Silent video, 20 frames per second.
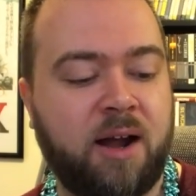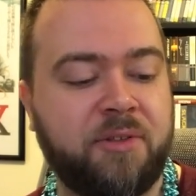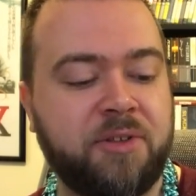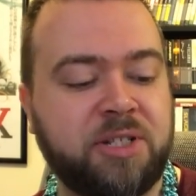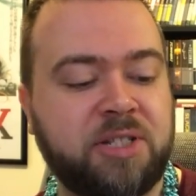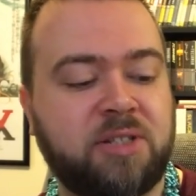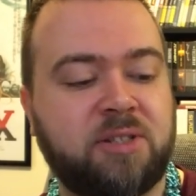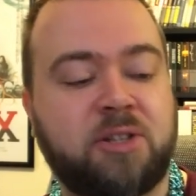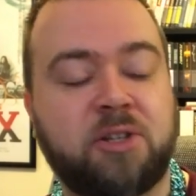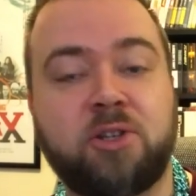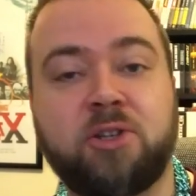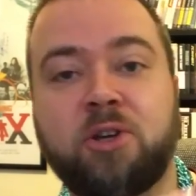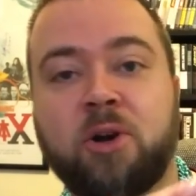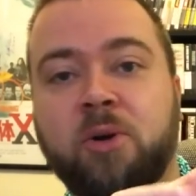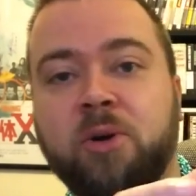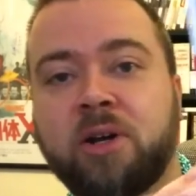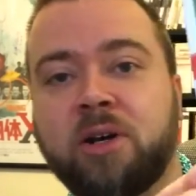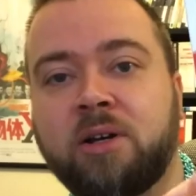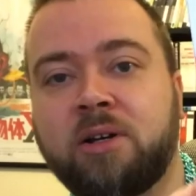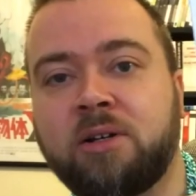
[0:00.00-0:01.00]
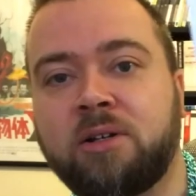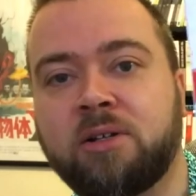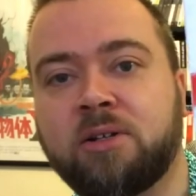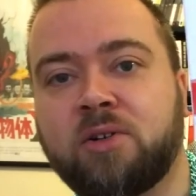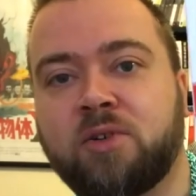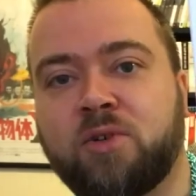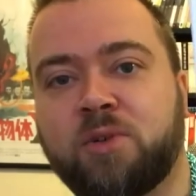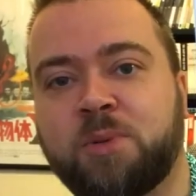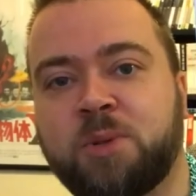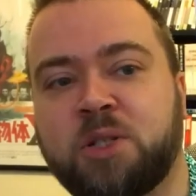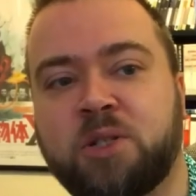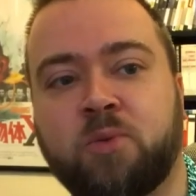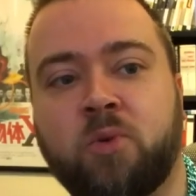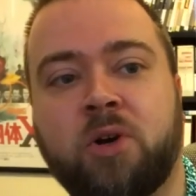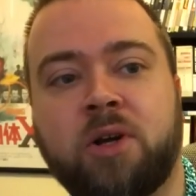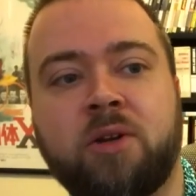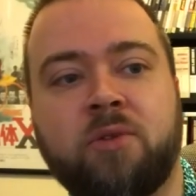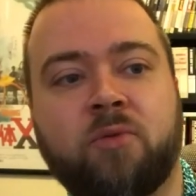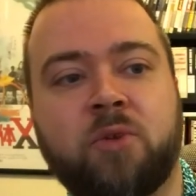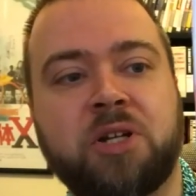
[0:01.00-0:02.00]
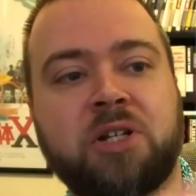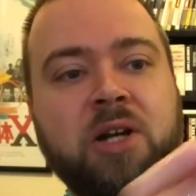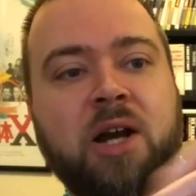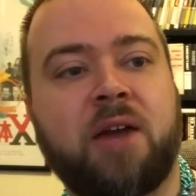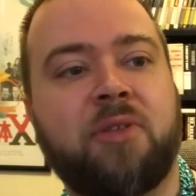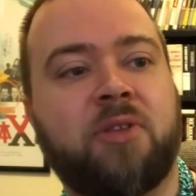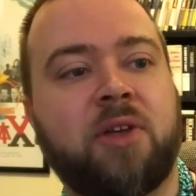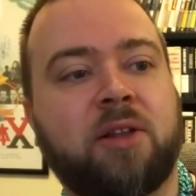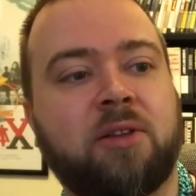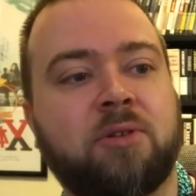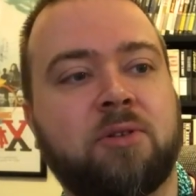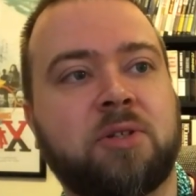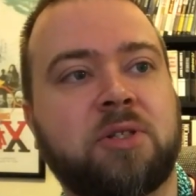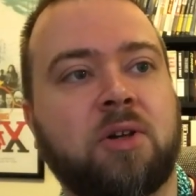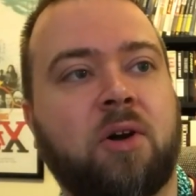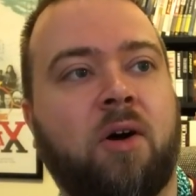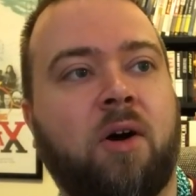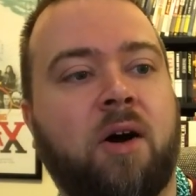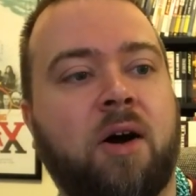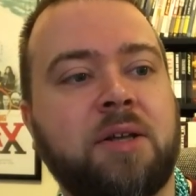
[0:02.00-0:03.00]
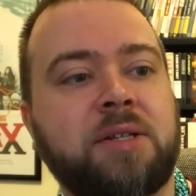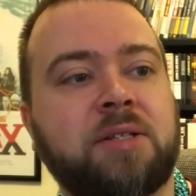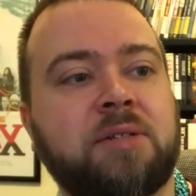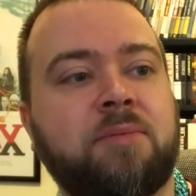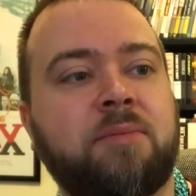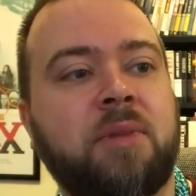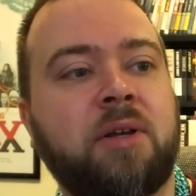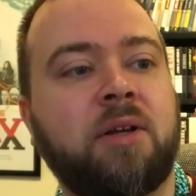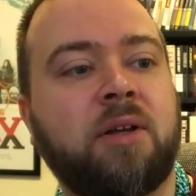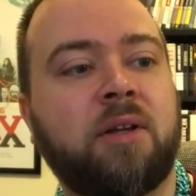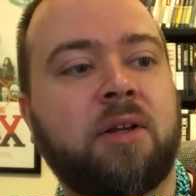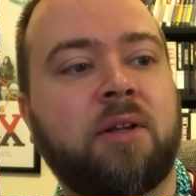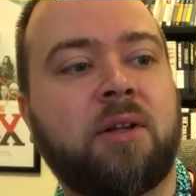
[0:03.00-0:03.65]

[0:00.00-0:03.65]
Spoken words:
This is the Yoda Christmas one, which I think looks awesome.